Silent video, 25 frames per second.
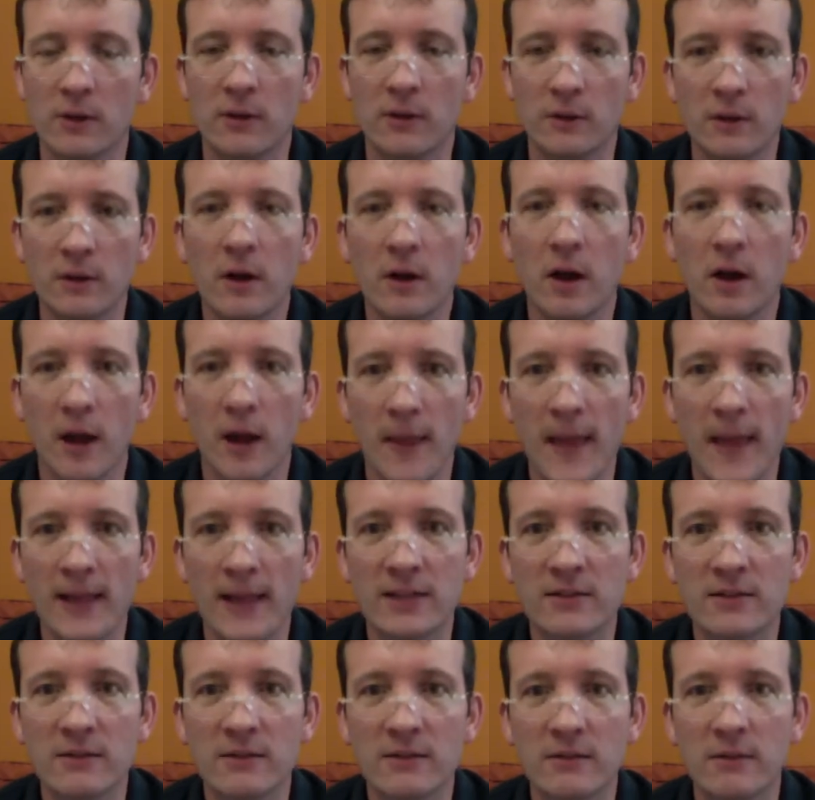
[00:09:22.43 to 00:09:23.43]
And
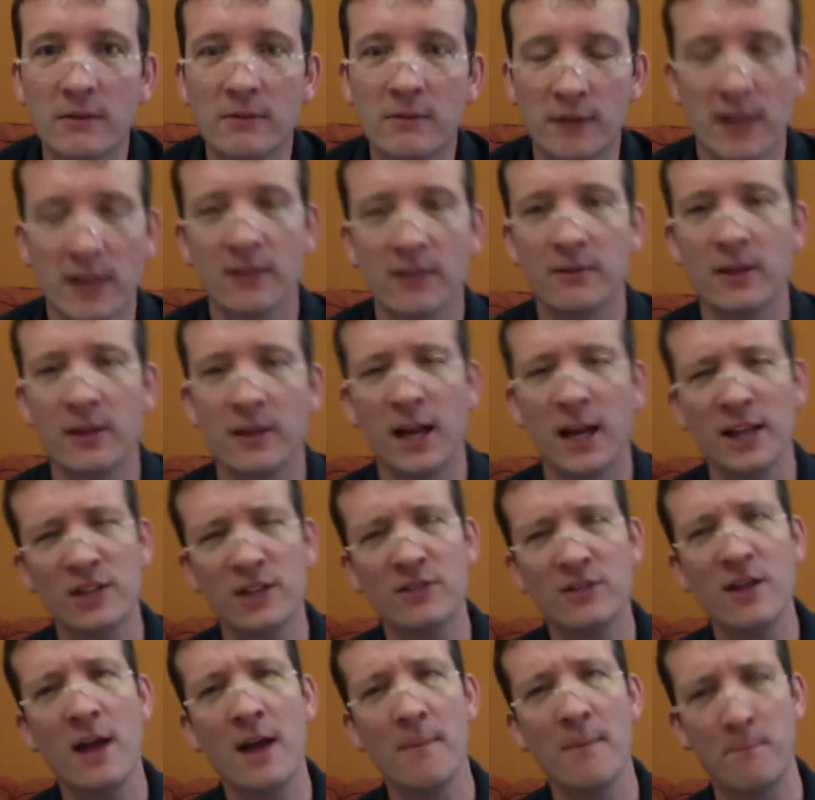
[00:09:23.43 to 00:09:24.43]
that's
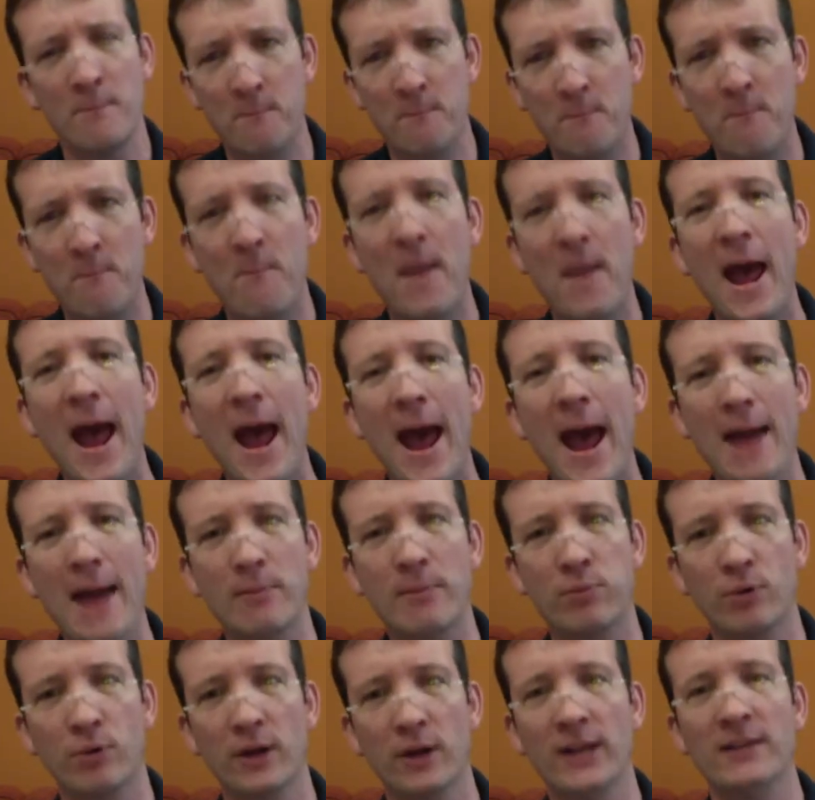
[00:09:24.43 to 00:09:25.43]
not
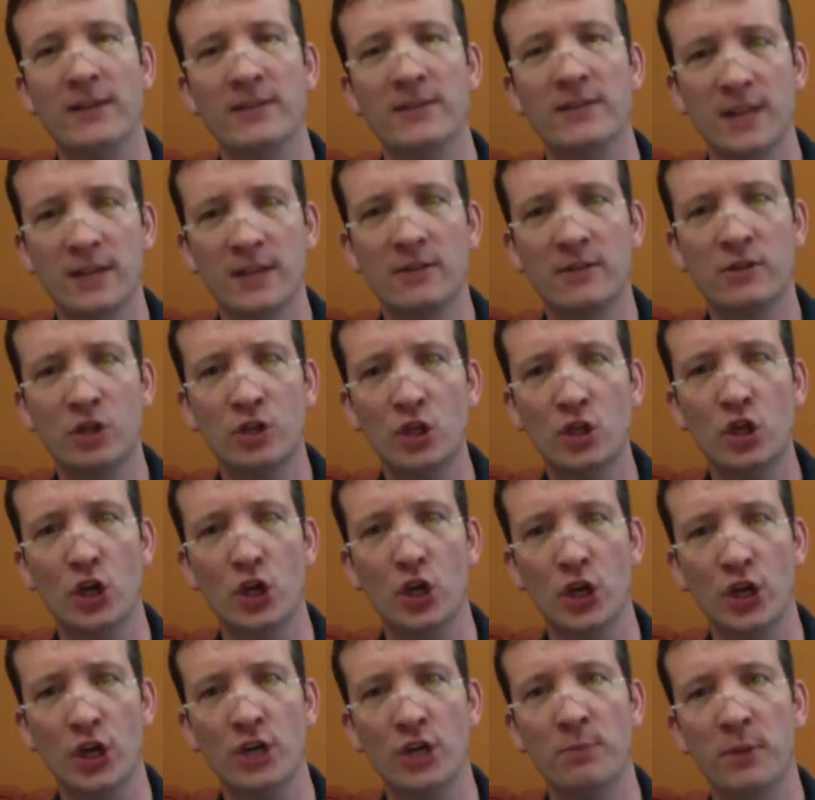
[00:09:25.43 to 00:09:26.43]
bad praise, that's
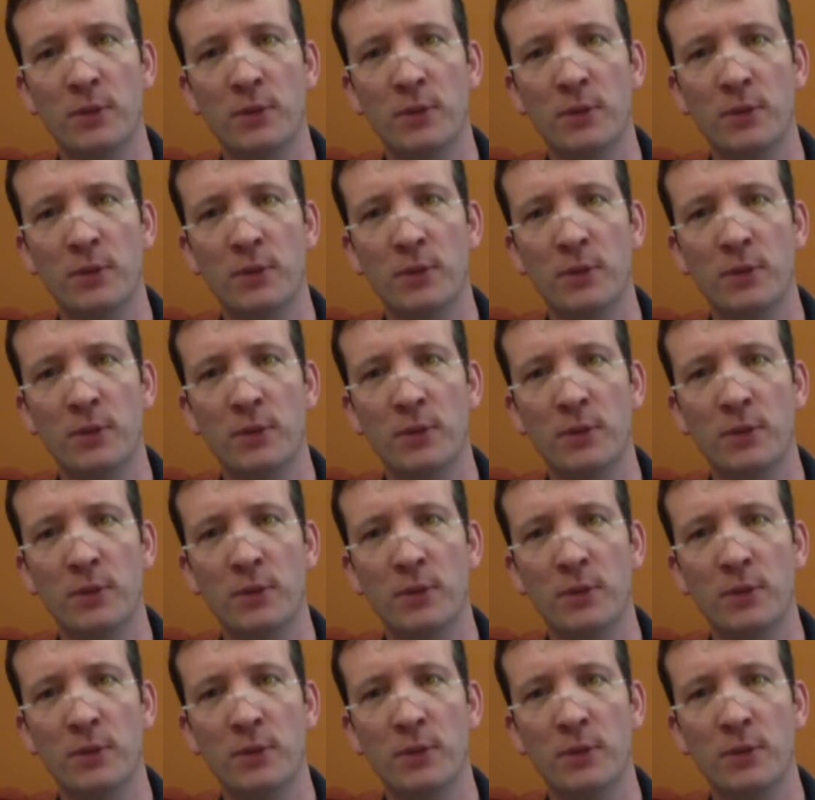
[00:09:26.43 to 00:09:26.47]
good,